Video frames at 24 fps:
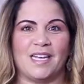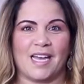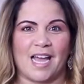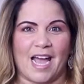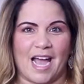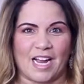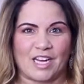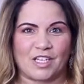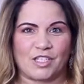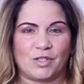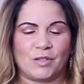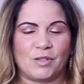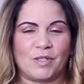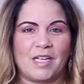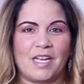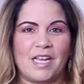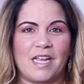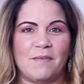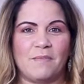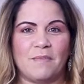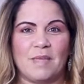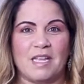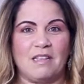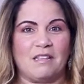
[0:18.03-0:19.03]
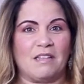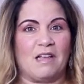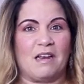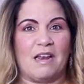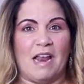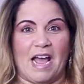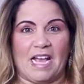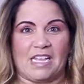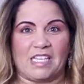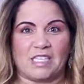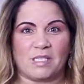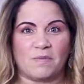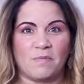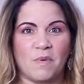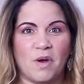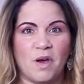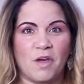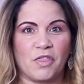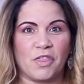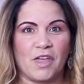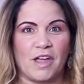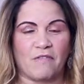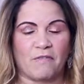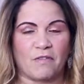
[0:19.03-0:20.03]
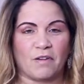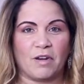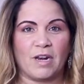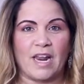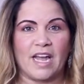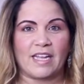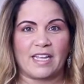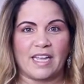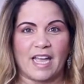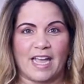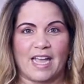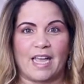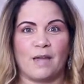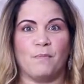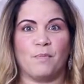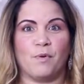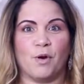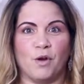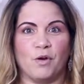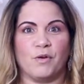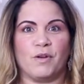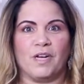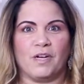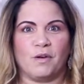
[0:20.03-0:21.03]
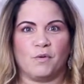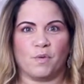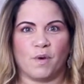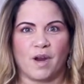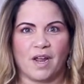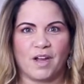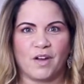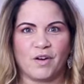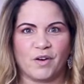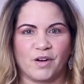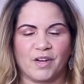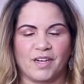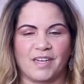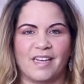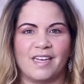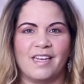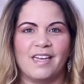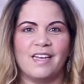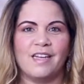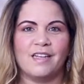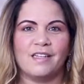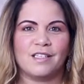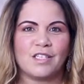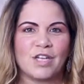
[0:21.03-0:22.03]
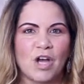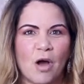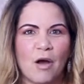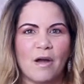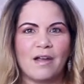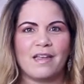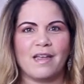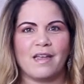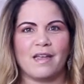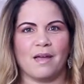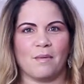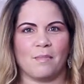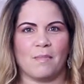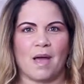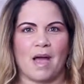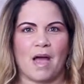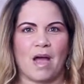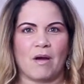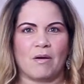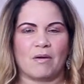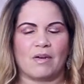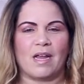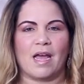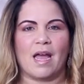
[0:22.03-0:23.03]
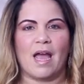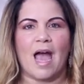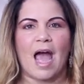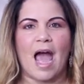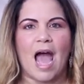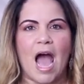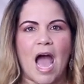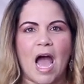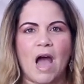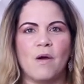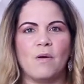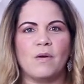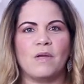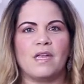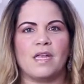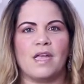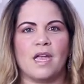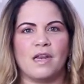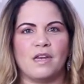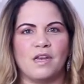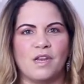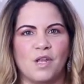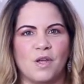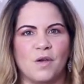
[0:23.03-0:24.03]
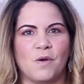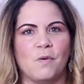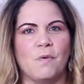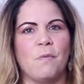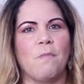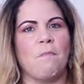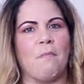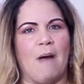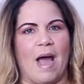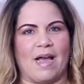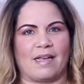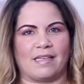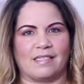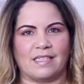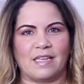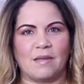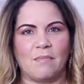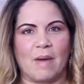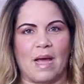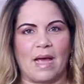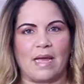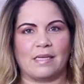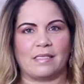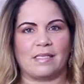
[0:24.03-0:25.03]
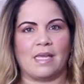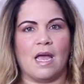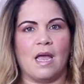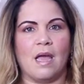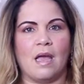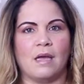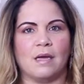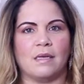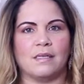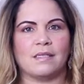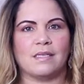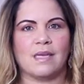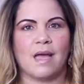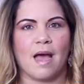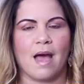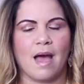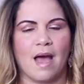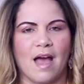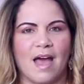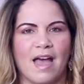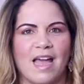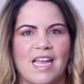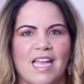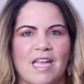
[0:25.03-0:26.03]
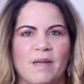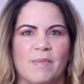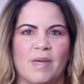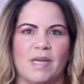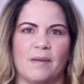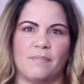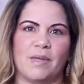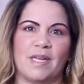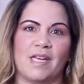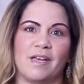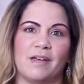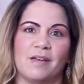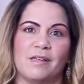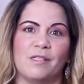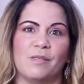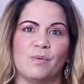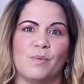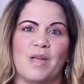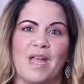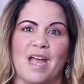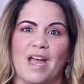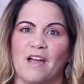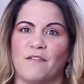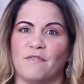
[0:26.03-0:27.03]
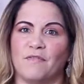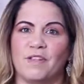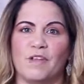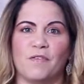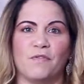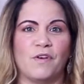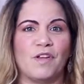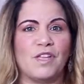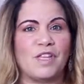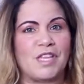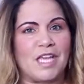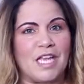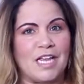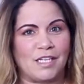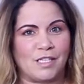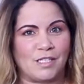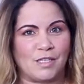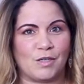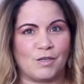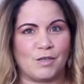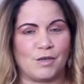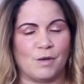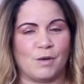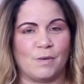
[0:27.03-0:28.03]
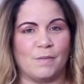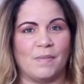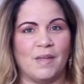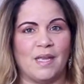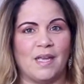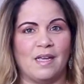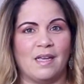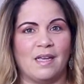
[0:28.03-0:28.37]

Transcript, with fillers: Actually, in the last month, I feel like a broken record talking about how can you maximize time because we have different things to do.